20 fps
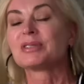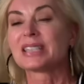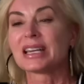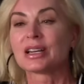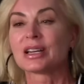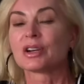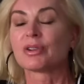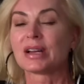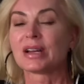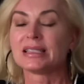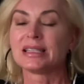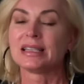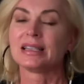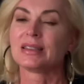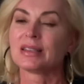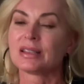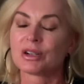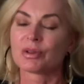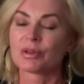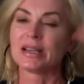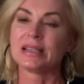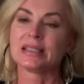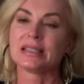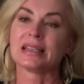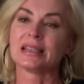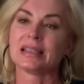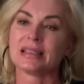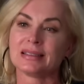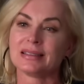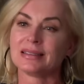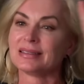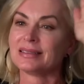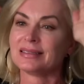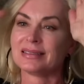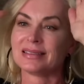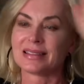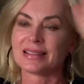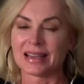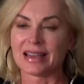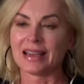It was like a crazy, crazy
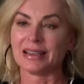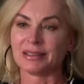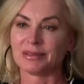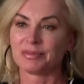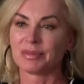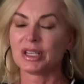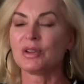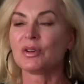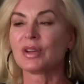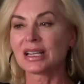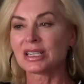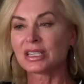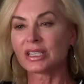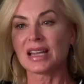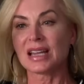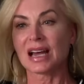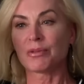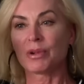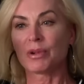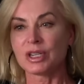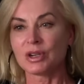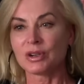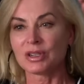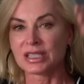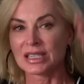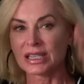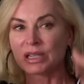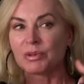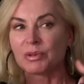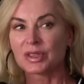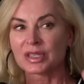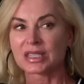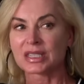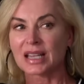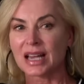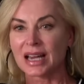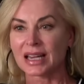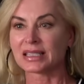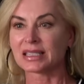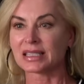thing. But you get to when you deal with this
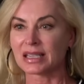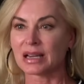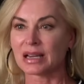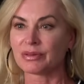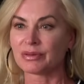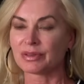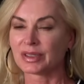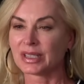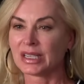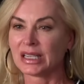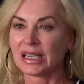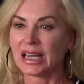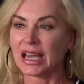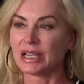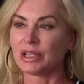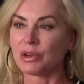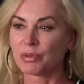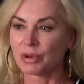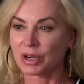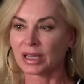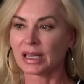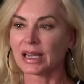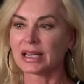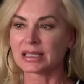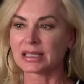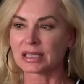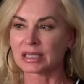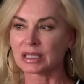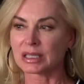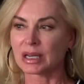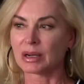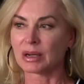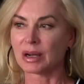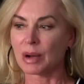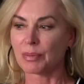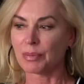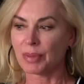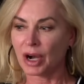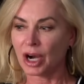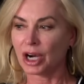kind of stuff and you realize it's
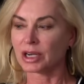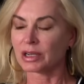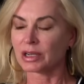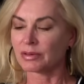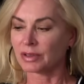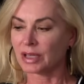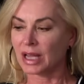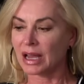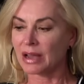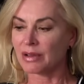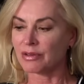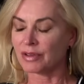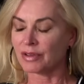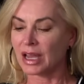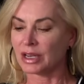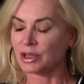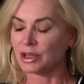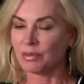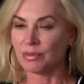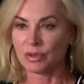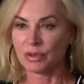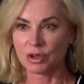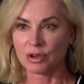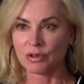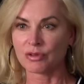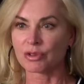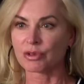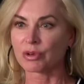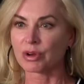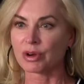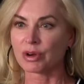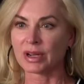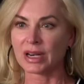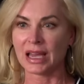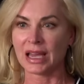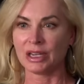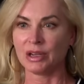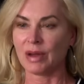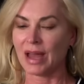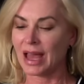a part of life and you move through
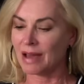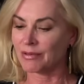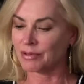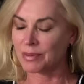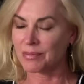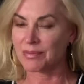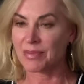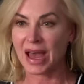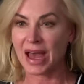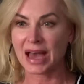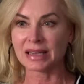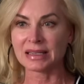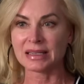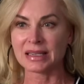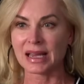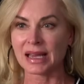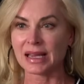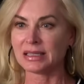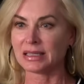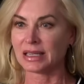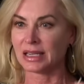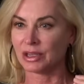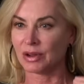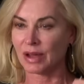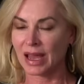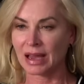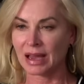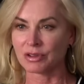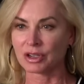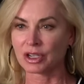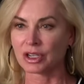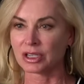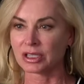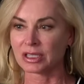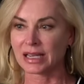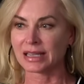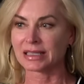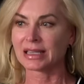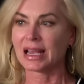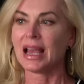it and you have your bad days and you have your good
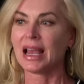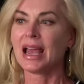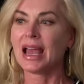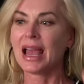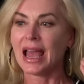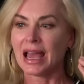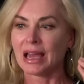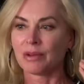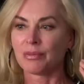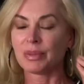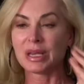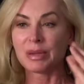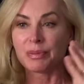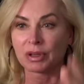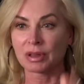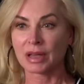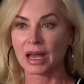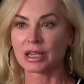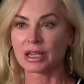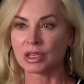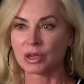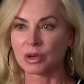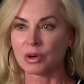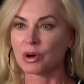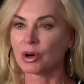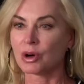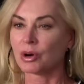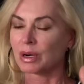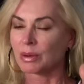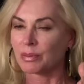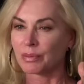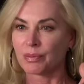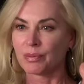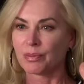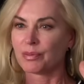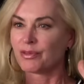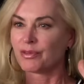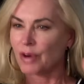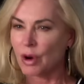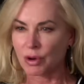days, and people like you who are
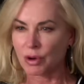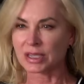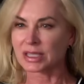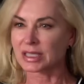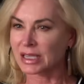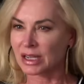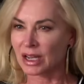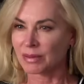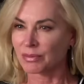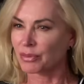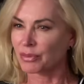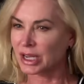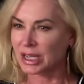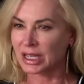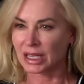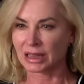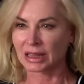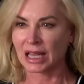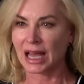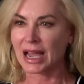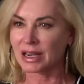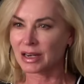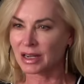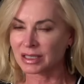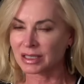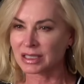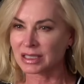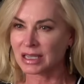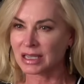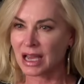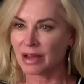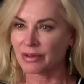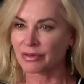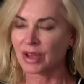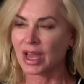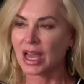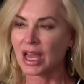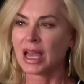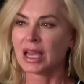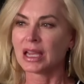focusing on bringing a light on
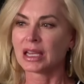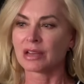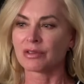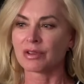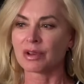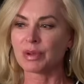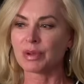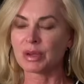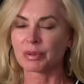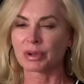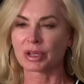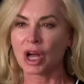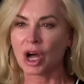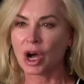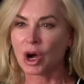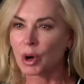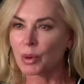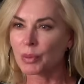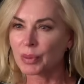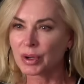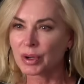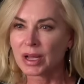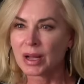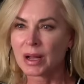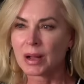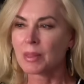stuff, giving people hope,